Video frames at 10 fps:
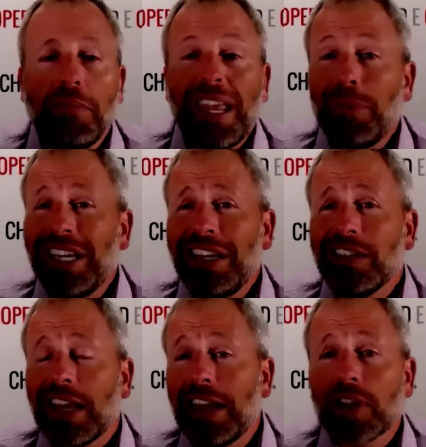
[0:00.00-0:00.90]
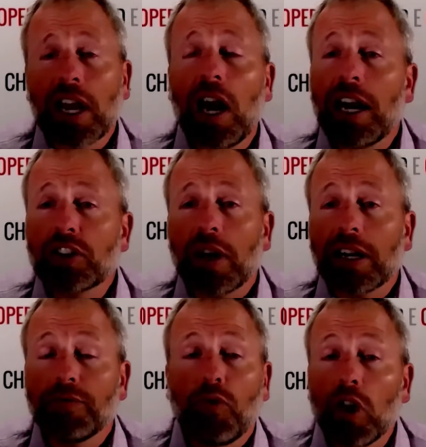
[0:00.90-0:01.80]
maybe they have a
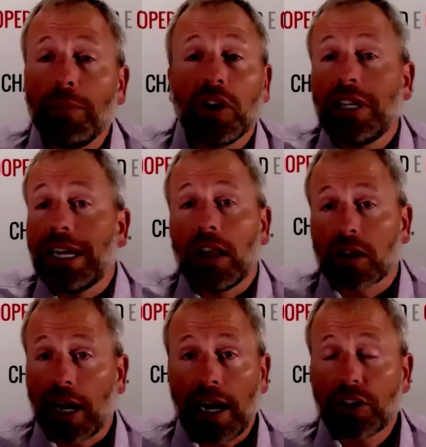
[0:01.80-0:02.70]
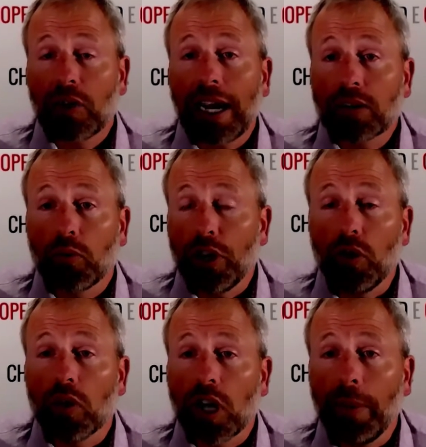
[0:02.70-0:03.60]
contract, a $40 million contract
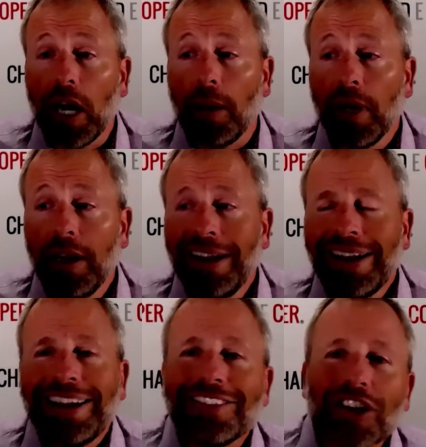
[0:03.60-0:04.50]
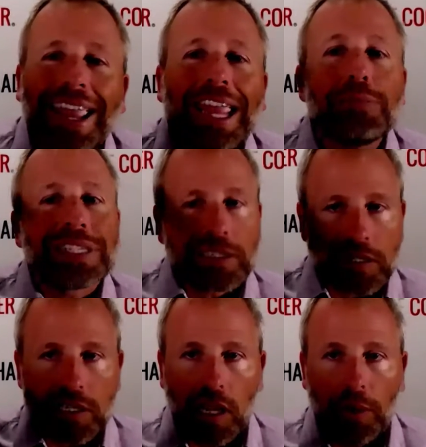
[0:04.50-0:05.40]
renewal coming up, and their game's in a
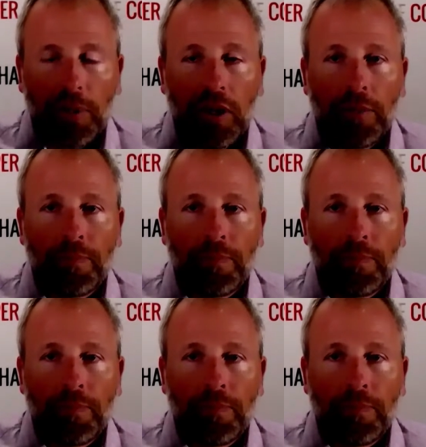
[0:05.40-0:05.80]
slump.